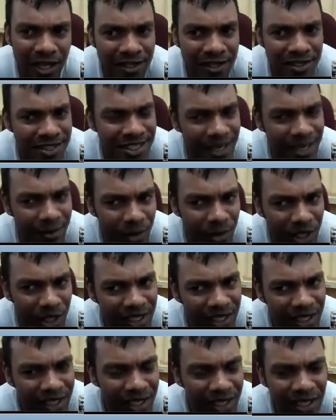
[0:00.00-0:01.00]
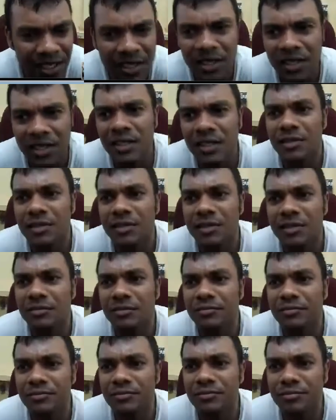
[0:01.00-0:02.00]
You know, you know, it's interesting that you say
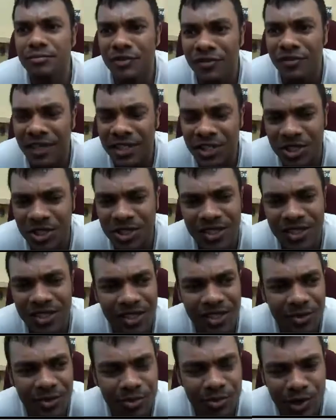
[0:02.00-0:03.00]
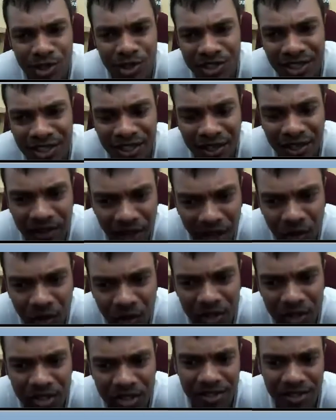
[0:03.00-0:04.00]
that, Nellie, because when I started
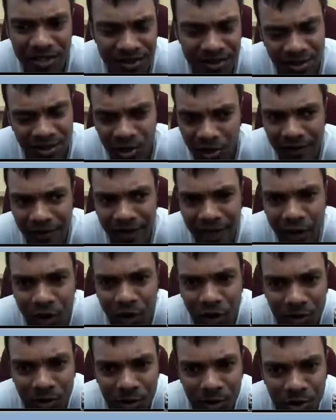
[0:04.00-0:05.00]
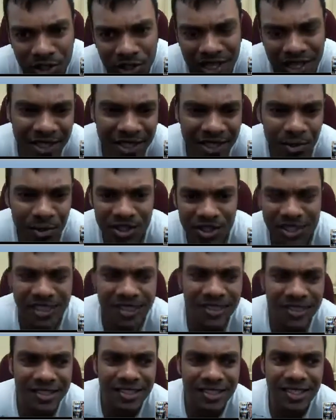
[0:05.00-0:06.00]
using social media a lot,
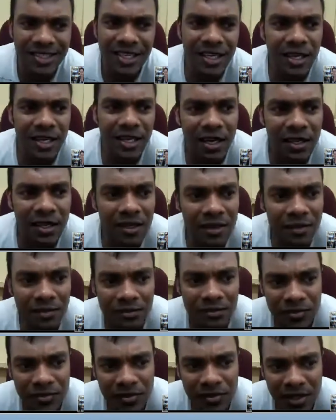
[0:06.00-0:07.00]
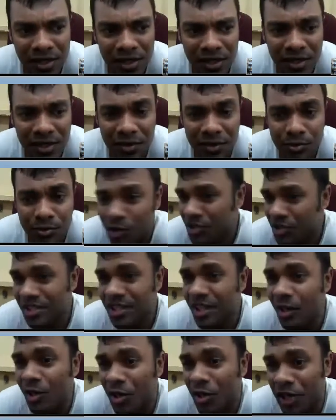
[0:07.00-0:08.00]
especially Facebook and Twitter,
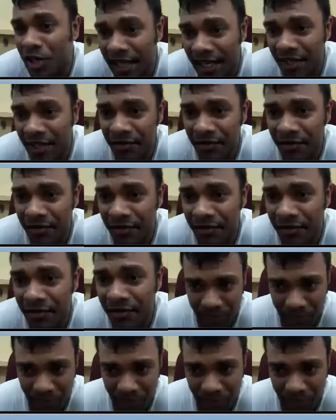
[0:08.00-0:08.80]
maybe